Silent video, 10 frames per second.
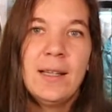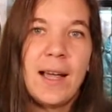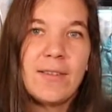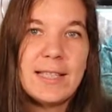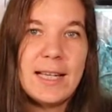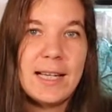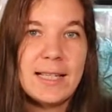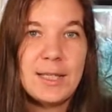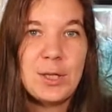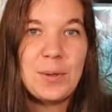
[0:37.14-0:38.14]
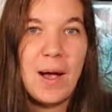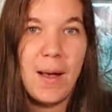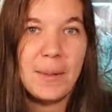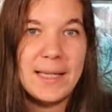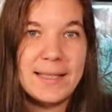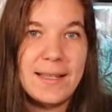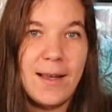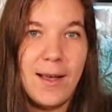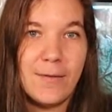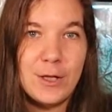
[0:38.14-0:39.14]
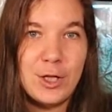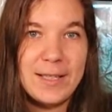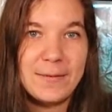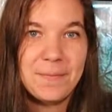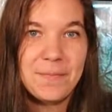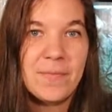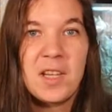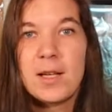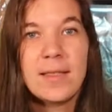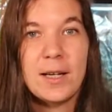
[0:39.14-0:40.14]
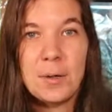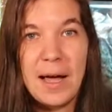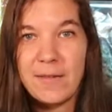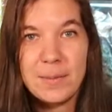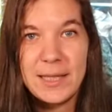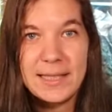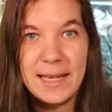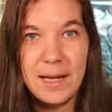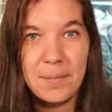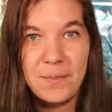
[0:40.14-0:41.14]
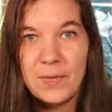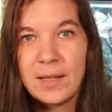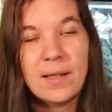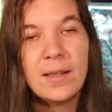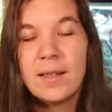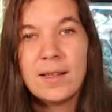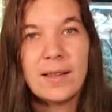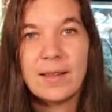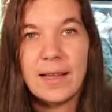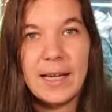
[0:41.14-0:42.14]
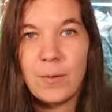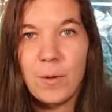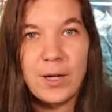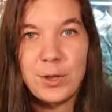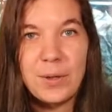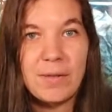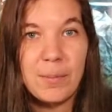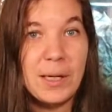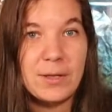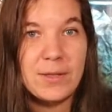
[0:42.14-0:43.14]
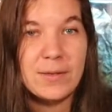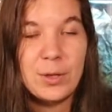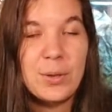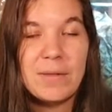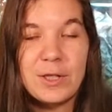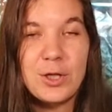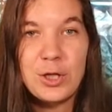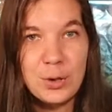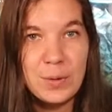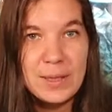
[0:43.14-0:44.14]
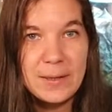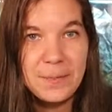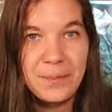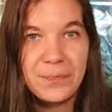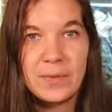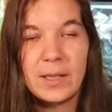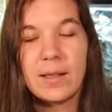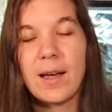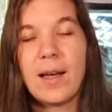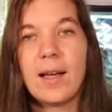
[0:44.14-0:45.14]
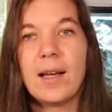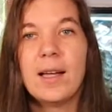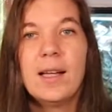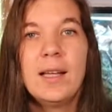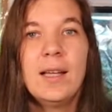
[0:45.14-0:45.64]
Every snake has 2 copies of a gene. They don't have to be the same, like wearing 2 different shoes. Now